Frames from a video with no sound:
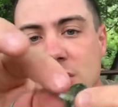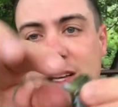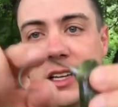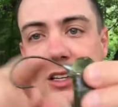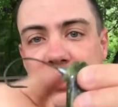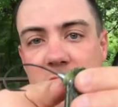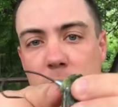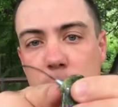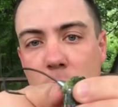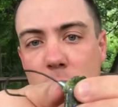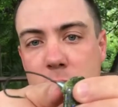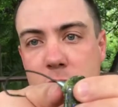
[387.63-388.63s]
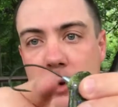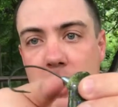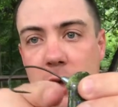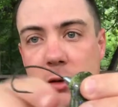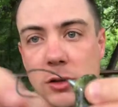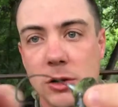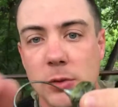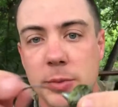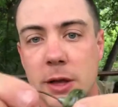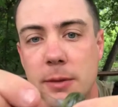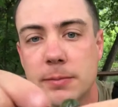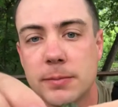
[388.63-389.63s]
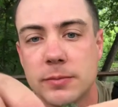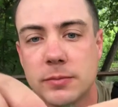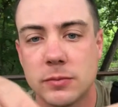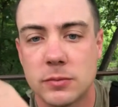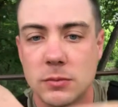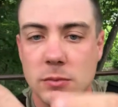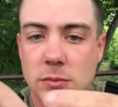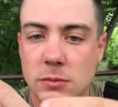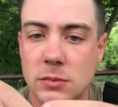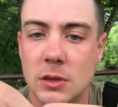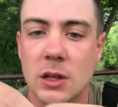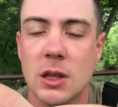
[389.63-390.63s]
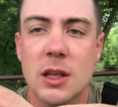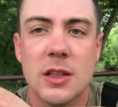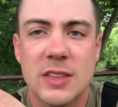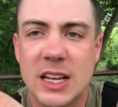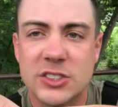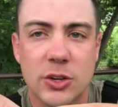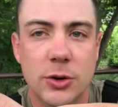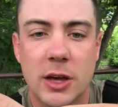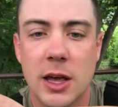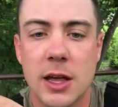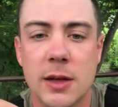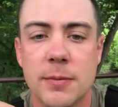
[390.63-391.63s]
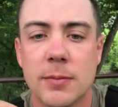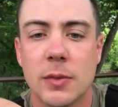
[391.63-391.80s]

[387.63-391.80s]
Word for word: it is gonna puncture out a little bit. That's okay.